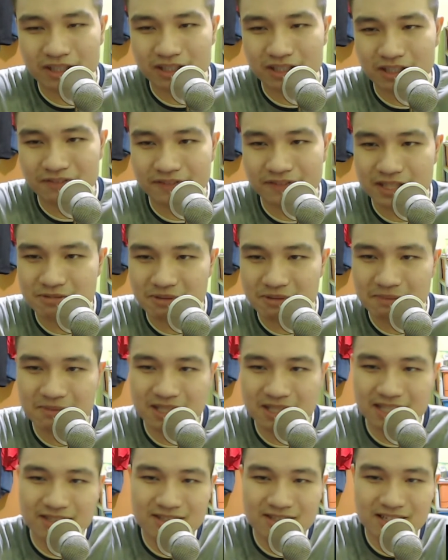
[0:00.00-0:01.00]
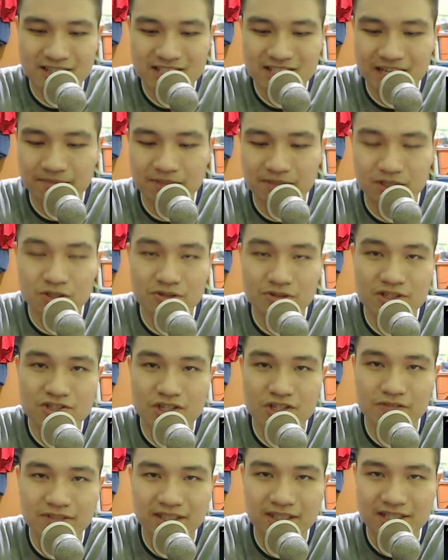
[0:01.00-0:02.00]
You know, because remember in, in chapter three,
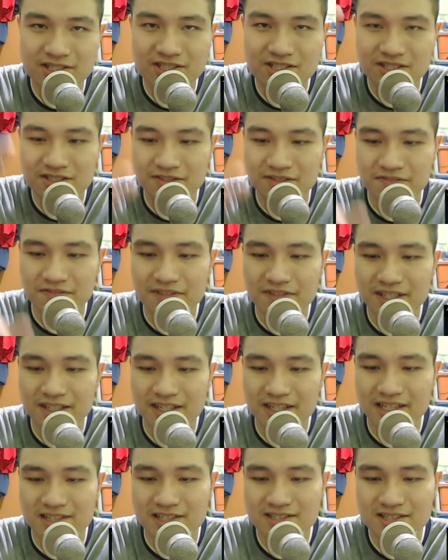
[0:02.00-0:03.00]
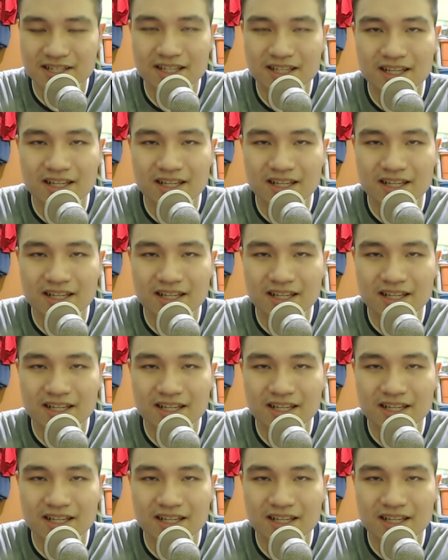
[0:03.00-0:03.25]
John Wick does severe his